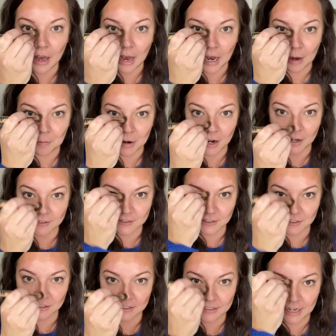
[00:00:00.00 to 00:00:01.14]
I'm also
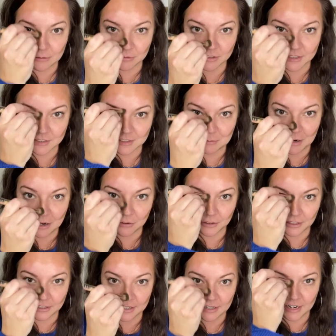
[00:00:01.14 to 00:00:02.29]
going to take with this small
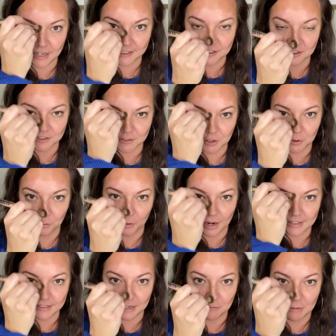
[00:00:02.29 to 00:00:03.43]
end and just go
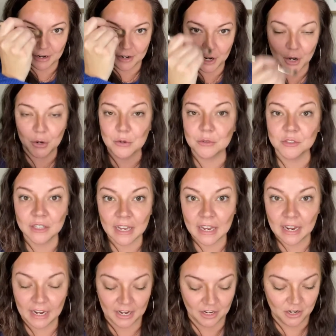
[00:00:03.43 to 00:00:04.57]
right down my nose
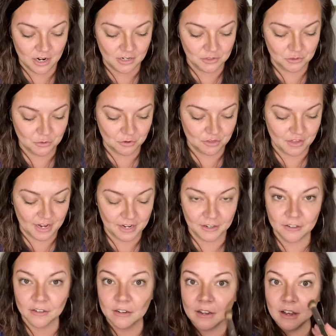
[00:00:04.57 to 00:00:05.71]
and contour there.
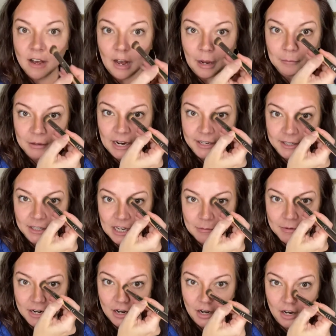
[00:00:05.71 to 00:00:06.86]
I'm kind of
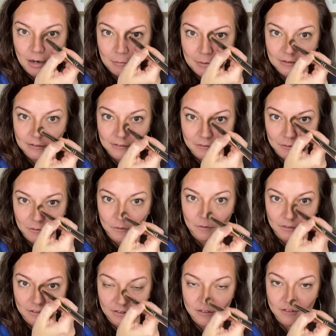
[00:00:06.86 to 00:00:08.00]
coming up
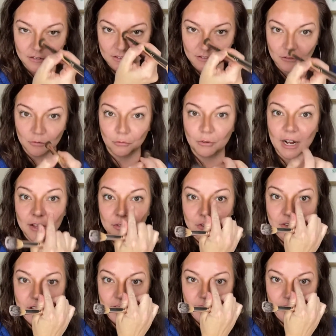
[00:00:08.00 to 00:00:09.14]
right through
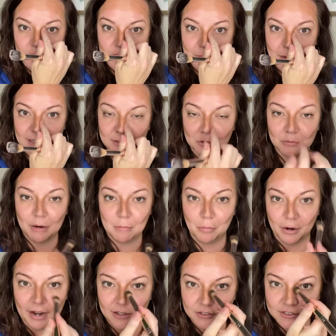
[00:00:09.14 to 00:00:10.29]
that little space with my
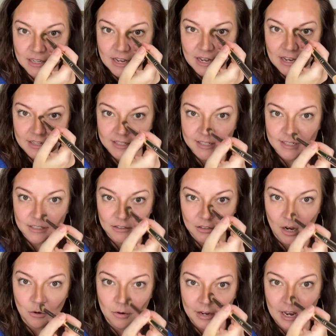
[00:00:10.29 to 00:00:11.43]
brows to
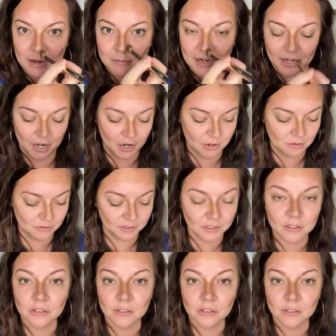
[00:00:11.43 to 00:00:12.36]
elongate my nose.